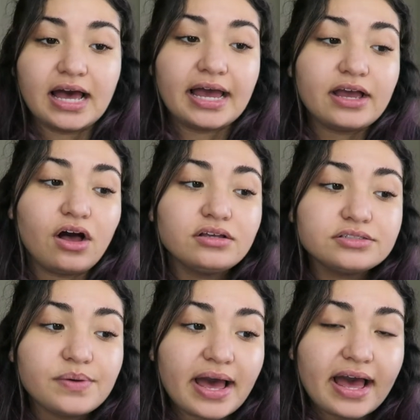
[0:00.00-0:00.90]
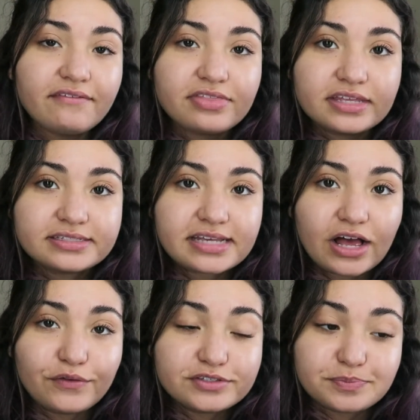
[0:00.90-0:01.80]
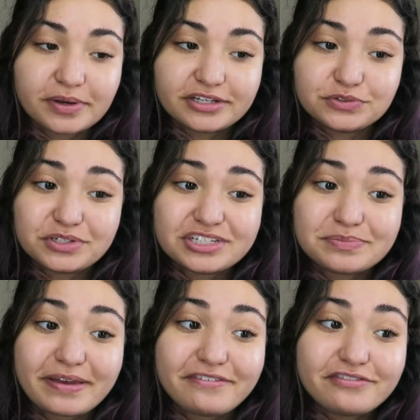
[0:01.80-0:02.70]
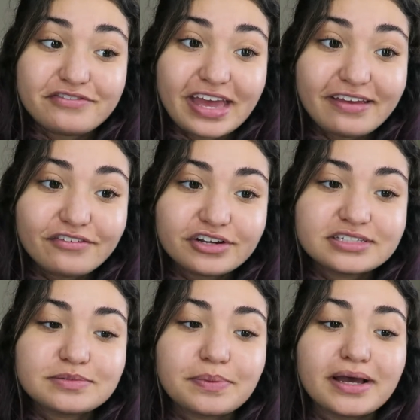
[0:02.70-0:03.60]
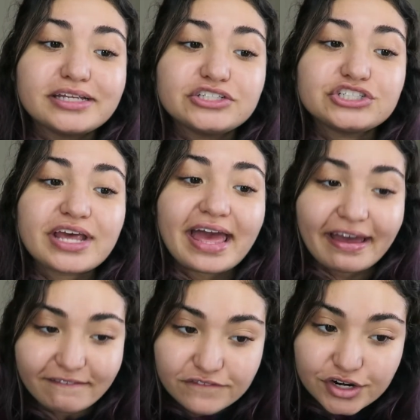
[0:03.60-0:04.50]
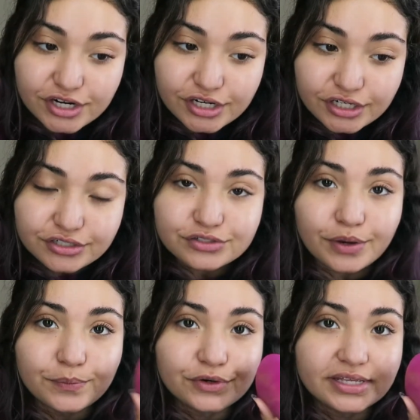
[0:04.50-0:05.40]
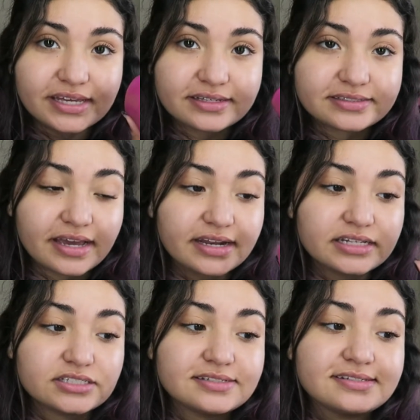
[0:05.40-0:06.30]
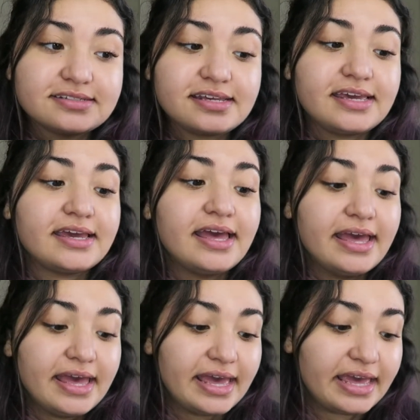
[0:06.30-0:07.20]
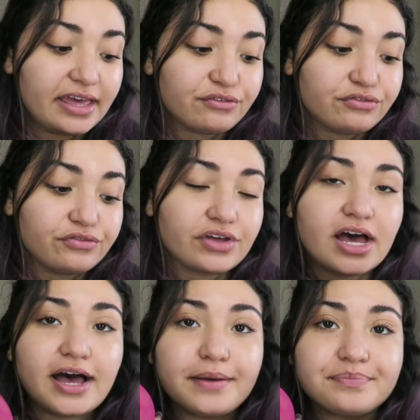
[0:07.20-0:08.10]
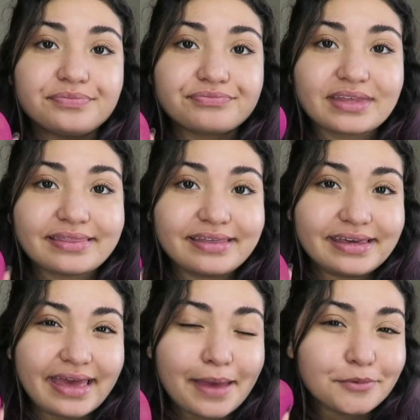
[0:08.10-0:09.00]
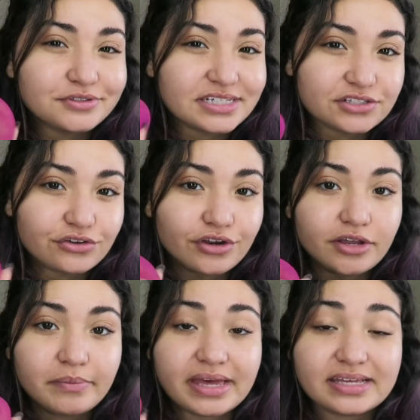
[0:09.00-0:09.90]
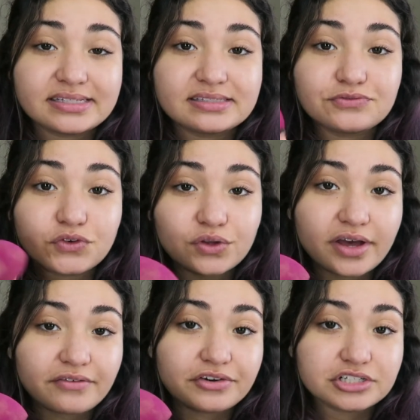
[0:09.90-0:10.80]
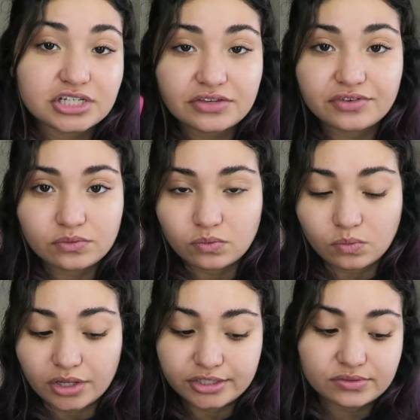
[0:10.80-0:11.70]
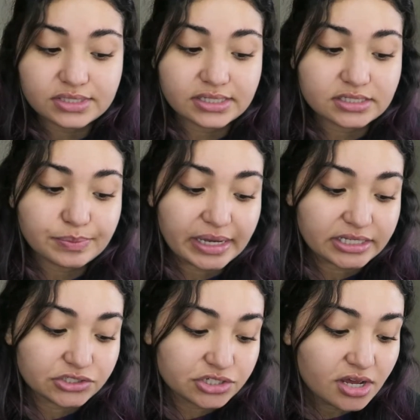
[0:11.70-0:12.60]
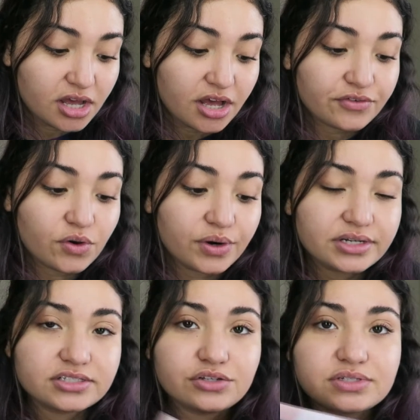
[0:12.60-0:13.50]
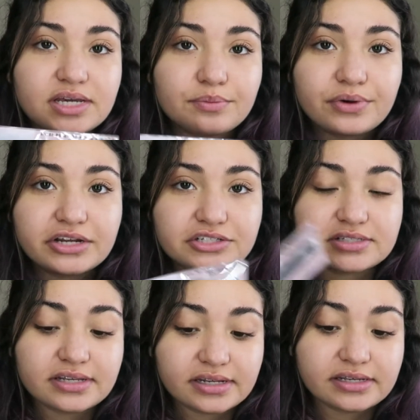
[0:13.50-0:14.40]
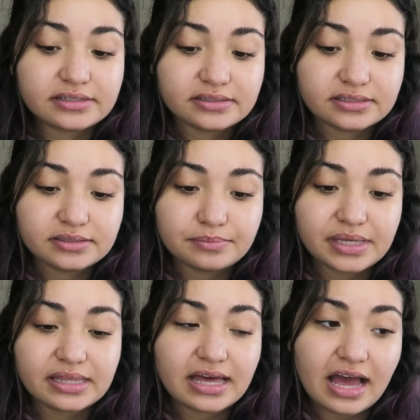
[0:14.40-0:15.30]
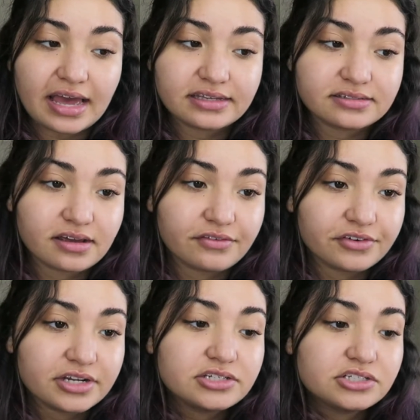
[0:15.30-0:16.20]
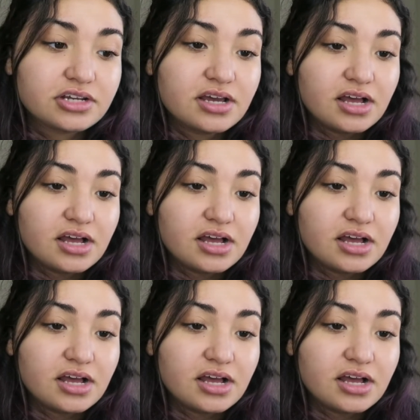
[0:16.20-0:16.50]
I also have this e.l.f. sponge, which is my favorite sponge ever. So I'm really excited to see if the camo CC cream is full coverage even while using a sponge. Of course, using a brush is gonna be the highest coverage.